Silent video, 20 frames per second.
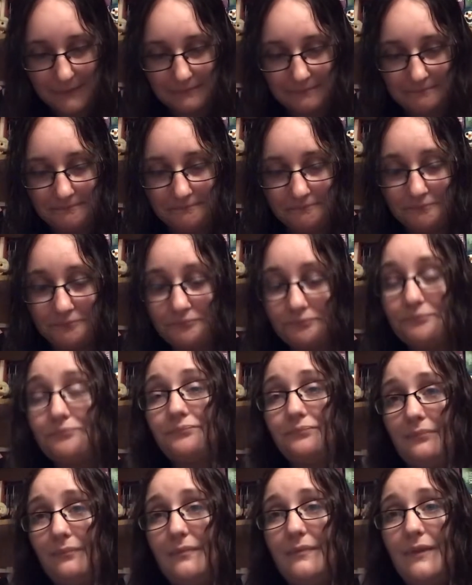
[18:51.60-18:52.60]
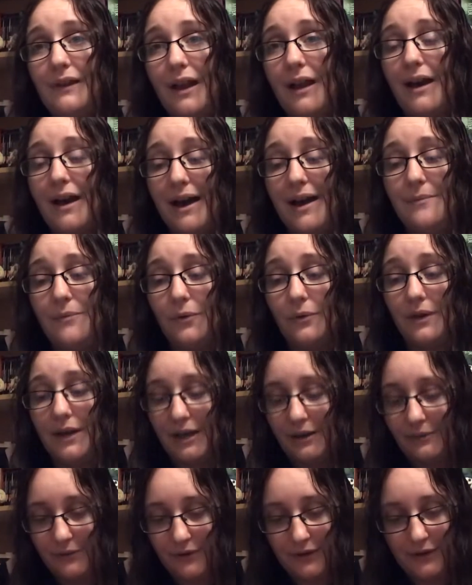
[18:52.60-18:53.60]
So
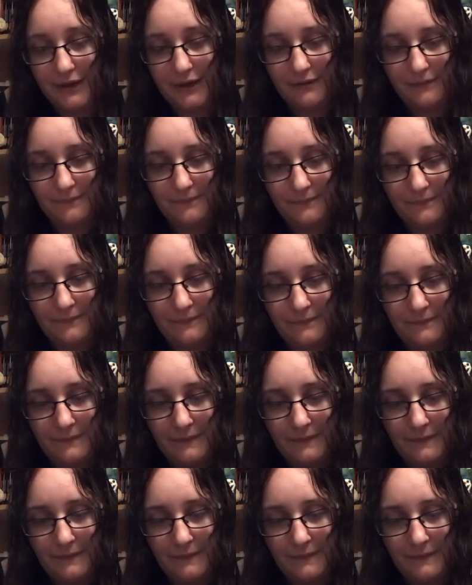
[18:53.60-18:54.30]
I'm okay with that.